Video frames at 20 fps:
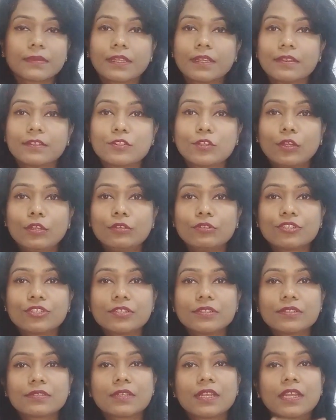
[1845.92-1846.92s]

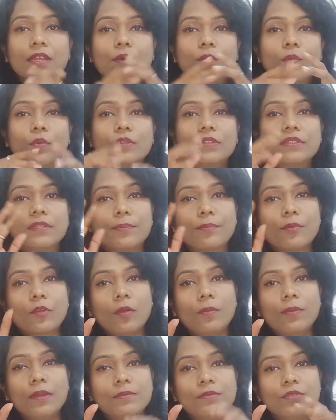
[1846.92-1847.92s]
solutions? The
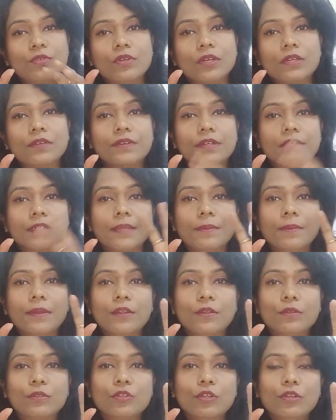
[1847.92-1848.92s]
problems, you convert them
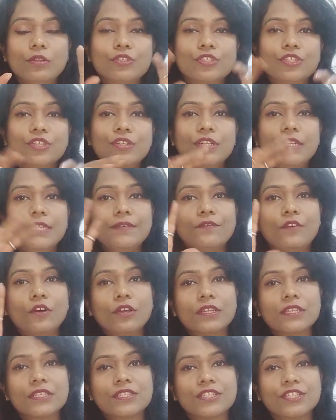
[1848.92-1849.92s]
into solution.
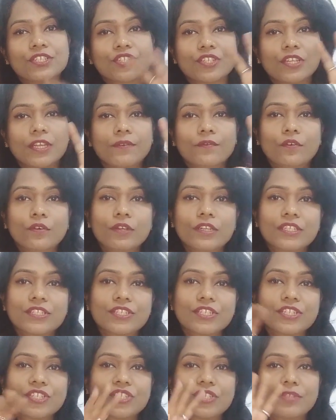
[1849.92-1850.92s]
Deforestation,
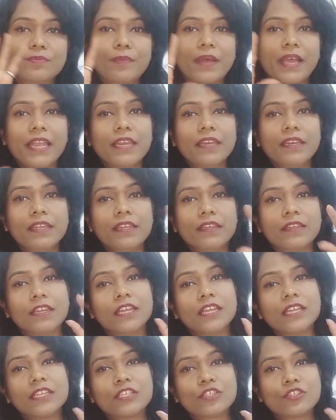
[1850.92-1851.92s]
afforestation, mining,
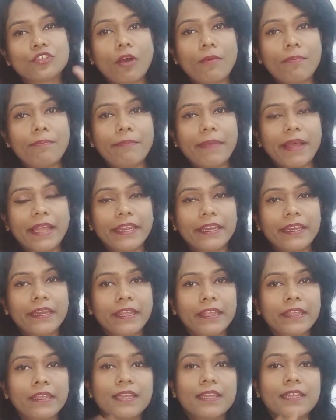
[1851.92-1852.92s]
stop
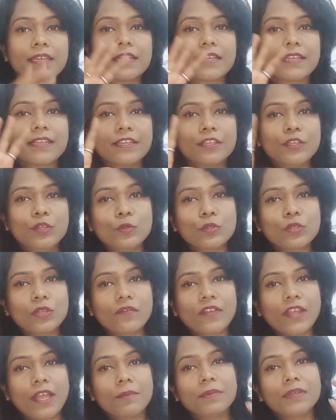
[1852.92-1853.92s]
mining, use
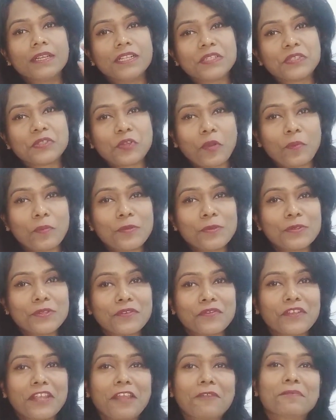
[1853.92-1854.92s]
of chemicals, stop use
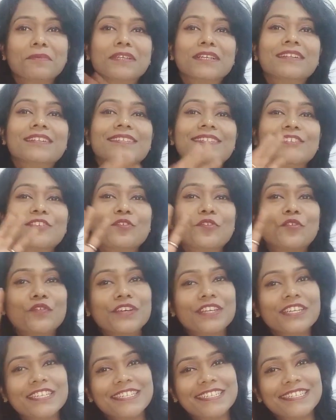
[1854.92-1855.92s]
of chemicals, over
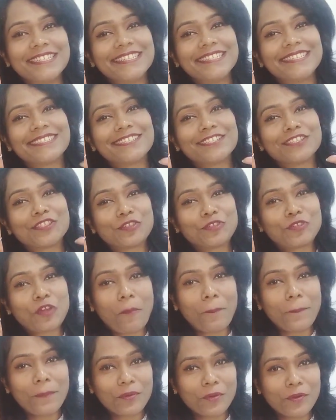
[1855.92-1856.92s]
irrigation,
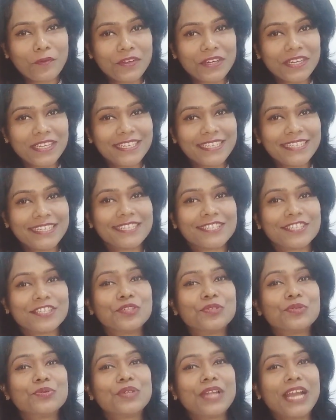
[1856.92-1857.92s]
stop over
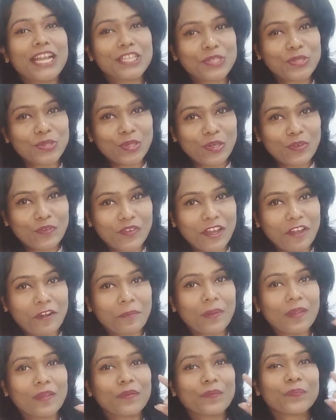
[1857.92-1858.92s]
irrigation, do natural
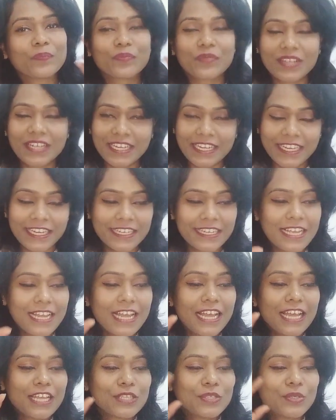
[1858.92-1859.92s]
farming, correct?
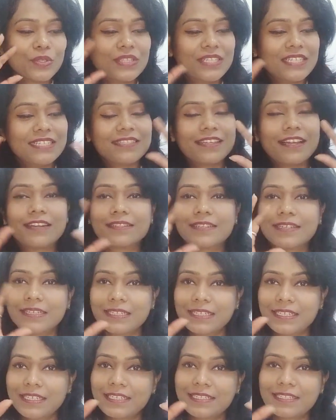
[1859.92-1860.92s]
So these are the
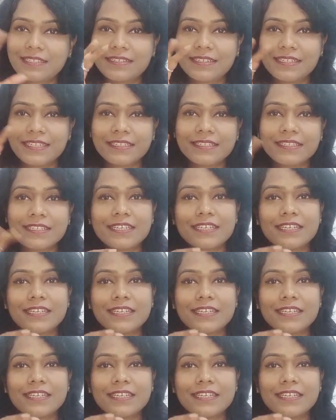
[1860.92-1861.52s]
certain